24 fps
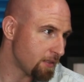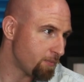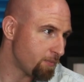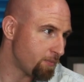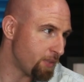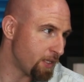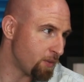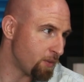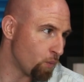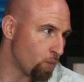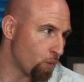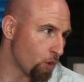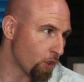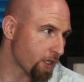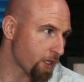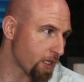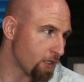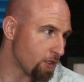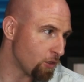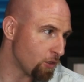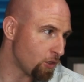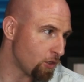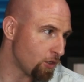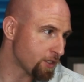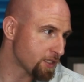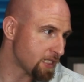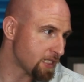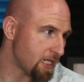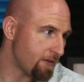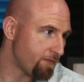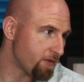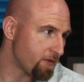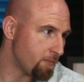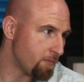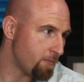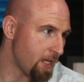Been work in the long
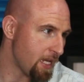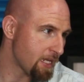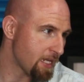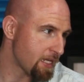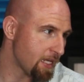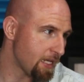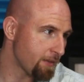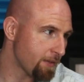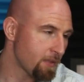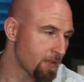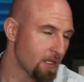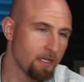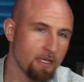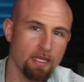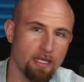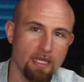time for the making.